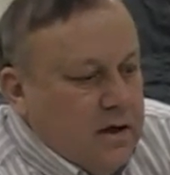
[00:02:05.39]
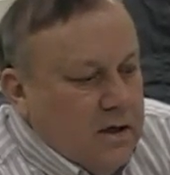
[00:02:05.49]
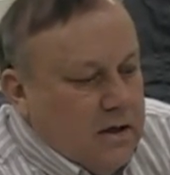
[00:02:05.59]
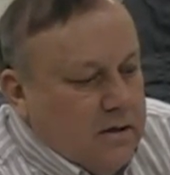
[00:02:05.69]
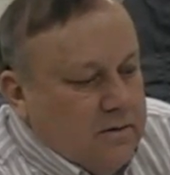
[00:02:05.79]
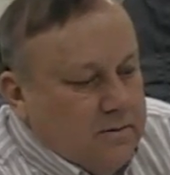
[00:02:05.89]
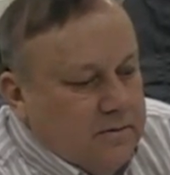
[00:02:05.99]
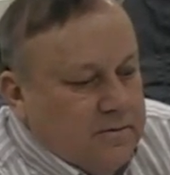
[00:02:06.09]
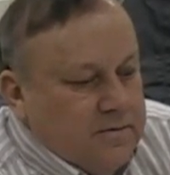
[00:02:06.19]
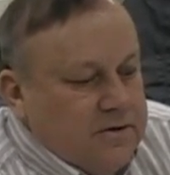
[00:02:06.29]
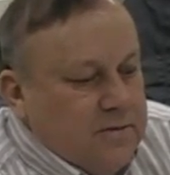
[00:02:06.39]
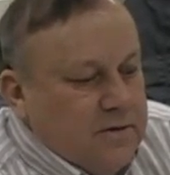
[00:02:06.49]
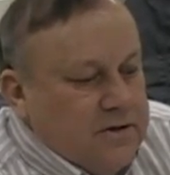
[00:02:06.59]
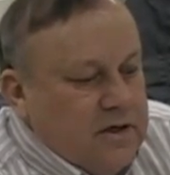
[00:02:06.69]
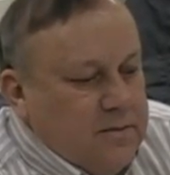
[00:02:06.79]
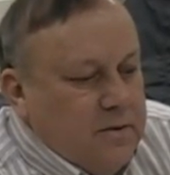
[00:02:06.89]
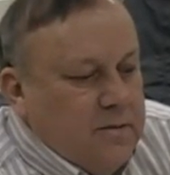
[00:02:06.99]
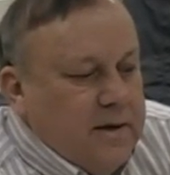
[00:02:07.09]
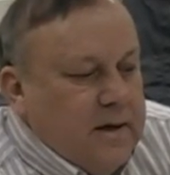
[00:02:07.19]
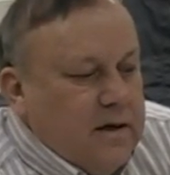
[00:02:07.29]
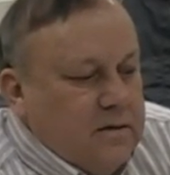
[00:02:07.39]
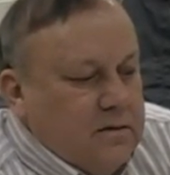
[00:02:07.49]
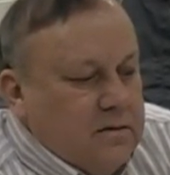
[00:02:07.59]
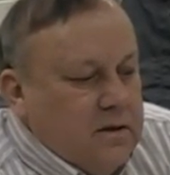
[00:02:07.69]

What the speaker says: And for some reason they pulled me out